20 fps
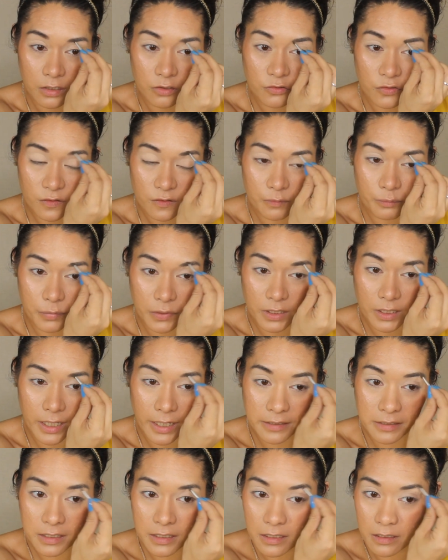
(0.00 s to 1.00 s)
just
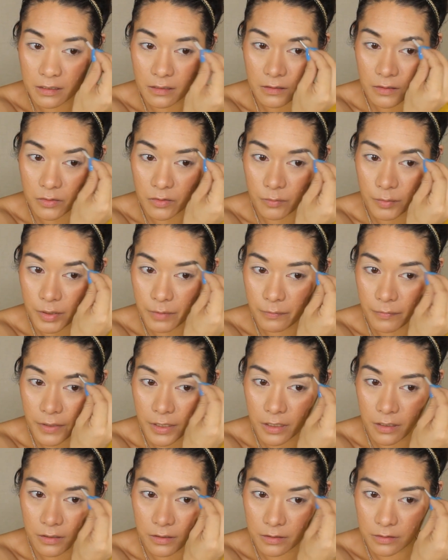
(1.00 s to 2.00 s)
blend it a little bit
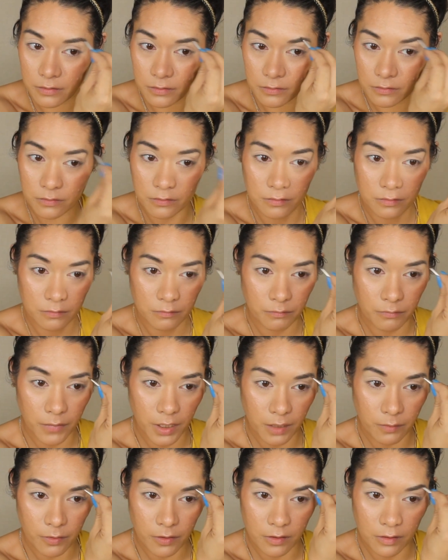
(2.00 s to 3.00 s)
better,
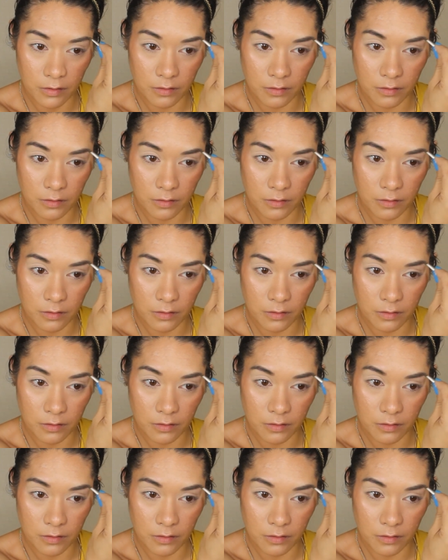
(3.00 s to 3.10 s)
maybe.